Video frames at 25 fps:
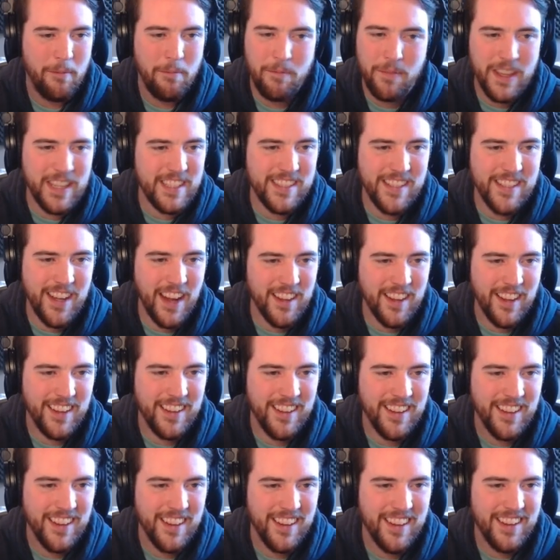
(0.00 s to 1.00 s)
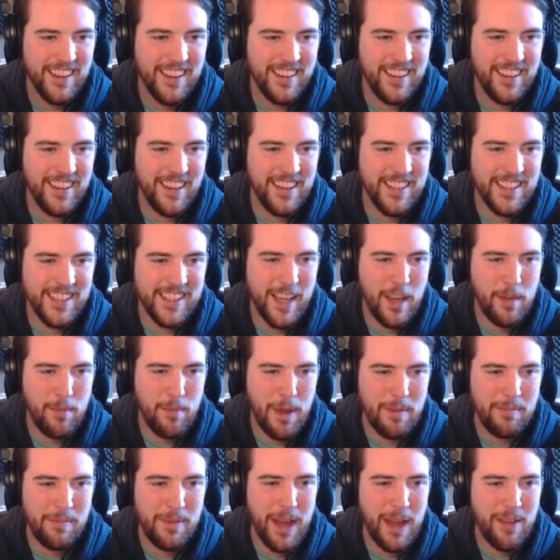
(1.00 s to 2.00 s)
It's nothing. They just keep
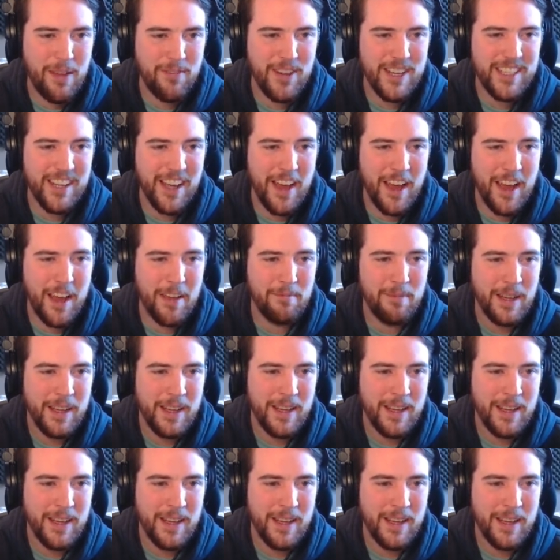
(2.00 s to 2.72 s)
hitting me every time.